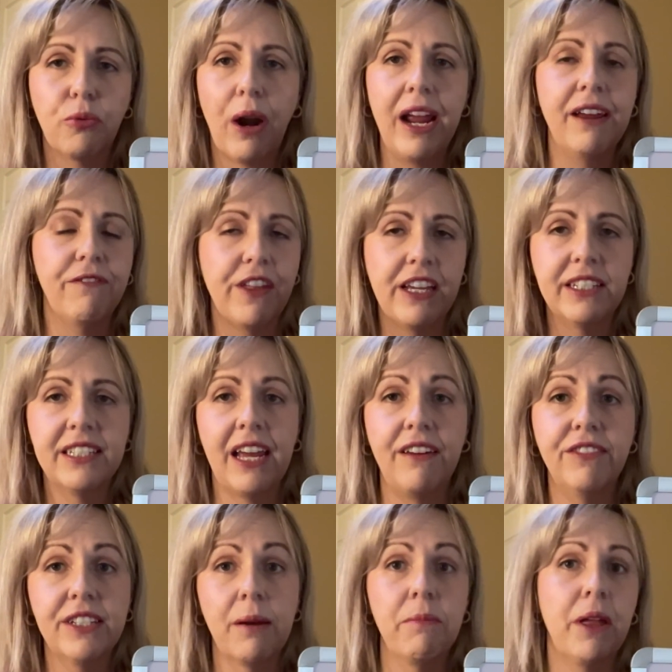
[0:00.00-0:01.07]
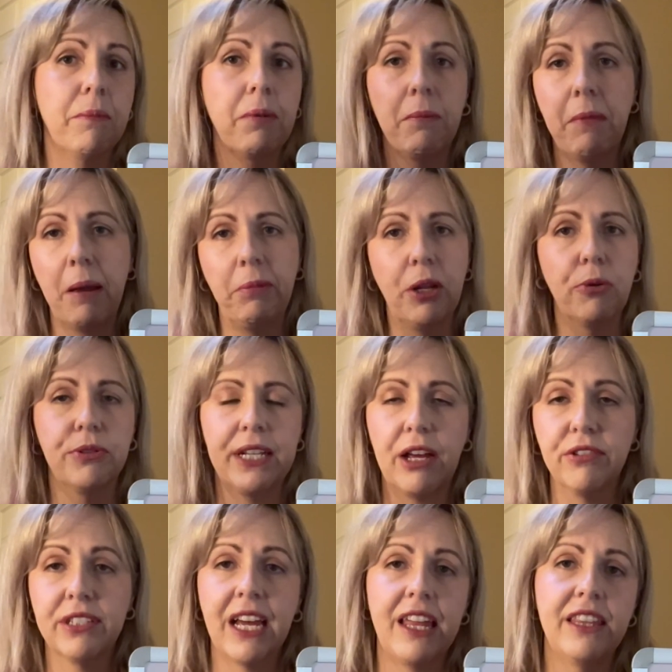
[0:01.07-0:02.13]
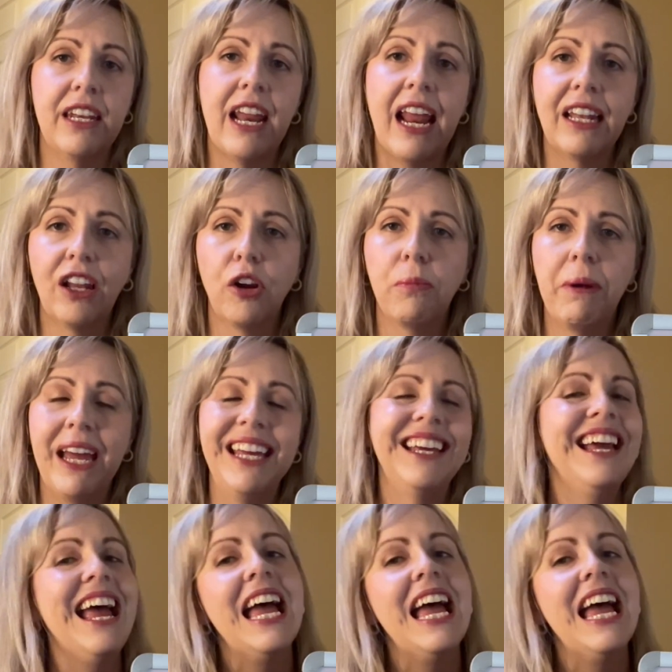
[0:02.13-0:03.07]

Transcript: right, if they save something but maybe it was outside the net a little bit,